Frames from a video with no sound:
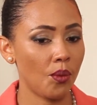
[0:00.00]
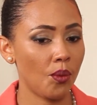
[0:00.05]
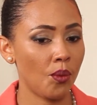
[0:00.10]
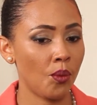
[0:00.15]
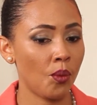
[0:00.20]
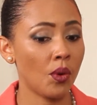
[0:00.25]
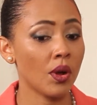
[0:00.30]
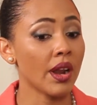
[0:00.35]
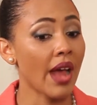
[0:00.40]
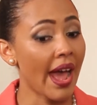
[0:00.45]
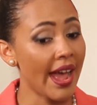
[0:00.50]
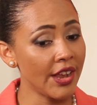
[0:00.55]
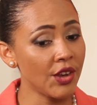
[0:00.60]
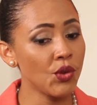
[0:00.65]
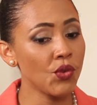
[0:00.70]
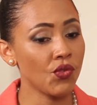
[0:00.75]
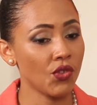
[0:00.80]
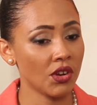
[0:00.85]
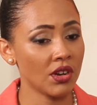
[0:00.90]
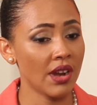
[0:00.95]
what I
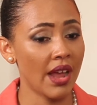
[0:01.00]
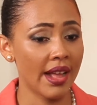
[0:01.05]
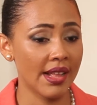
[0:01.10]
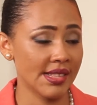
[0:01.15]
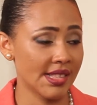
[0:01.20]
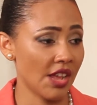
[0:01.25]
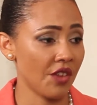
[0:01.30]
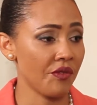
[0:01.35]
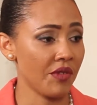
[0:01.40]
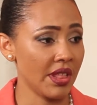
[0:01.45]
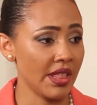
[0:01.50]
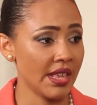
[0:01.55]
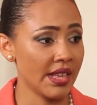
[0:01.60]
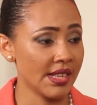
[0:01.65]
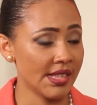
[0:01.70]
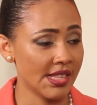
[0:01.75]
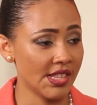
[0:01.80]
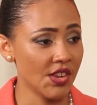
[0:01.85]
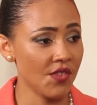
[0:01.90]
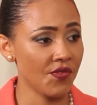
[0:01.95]
do for clients that really
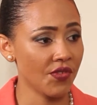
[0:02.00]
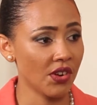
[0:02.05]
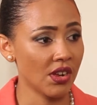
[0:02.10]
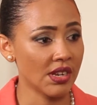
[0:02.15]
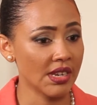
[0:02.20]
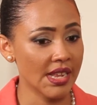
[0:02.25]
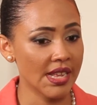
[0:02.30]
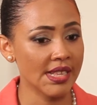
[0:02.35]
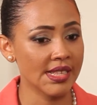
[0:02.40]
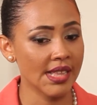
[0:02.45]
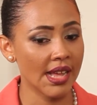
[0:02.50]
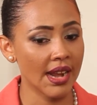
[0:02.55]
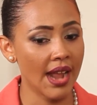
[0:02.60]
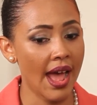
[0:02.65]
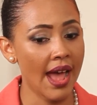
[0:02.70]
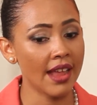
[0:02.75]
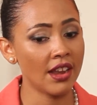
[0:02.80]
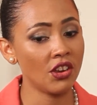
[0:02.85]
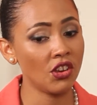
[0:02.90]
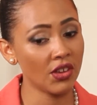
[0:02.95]
is different is that
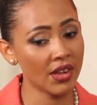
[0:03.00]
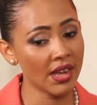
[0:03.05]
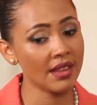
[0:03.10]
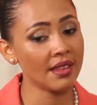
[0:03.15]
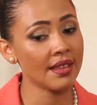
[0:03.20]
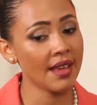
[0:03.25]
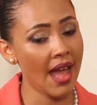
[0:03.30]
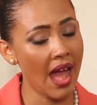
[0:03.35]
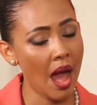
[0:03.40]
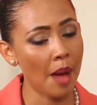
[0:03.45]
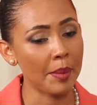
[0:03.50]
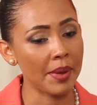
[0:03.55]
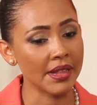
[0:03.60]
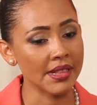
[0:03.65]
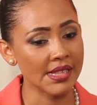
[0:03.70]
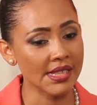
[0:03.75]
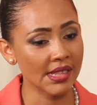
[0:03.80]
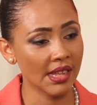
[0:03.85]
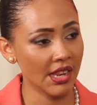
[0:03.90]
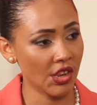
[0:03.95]
I look at the
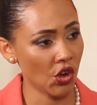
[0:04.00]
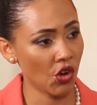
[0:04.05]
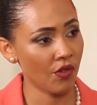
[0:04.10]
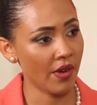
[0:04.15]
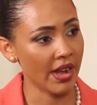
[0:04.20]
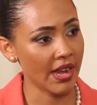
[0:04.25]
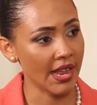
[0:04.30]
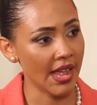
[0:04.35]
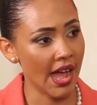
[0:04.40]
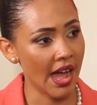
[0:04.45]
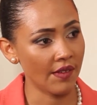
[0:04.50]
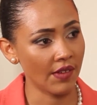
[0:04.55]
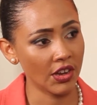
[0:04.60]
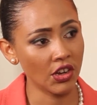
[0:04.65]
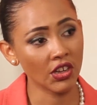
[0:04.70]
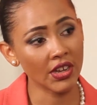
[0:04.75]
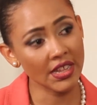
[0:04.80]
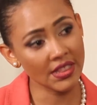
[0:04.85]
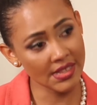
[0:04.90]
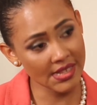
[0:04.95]
habits that they already have, I
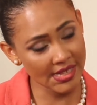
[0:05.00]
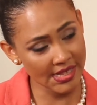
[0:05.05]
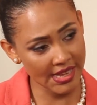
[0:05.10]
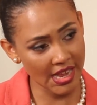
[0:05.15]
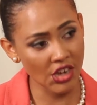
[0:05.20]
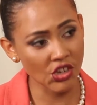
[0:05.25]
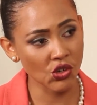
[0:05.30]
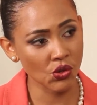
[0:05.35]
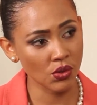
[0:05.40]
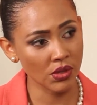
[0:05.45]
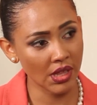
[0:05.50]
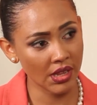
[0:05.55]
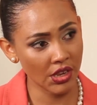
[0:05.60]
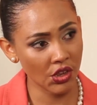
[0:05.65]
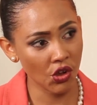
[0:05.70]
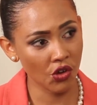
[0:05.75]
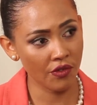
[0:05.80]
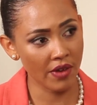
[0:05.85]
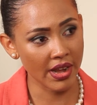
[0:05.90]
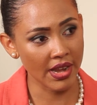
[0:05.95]
look at the schedule that
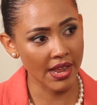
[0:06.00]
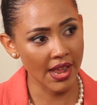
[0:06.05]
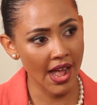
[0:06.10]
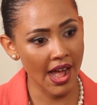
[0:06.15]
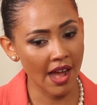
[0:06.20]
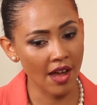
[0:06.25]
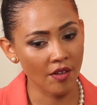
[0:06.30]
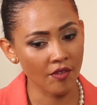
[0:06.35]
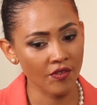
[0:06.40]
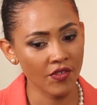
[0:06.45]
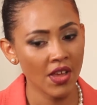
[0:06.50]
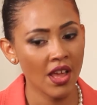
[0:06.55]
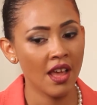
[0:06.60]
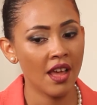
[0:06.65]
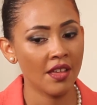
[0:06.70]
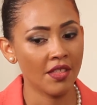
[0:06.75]
they already have,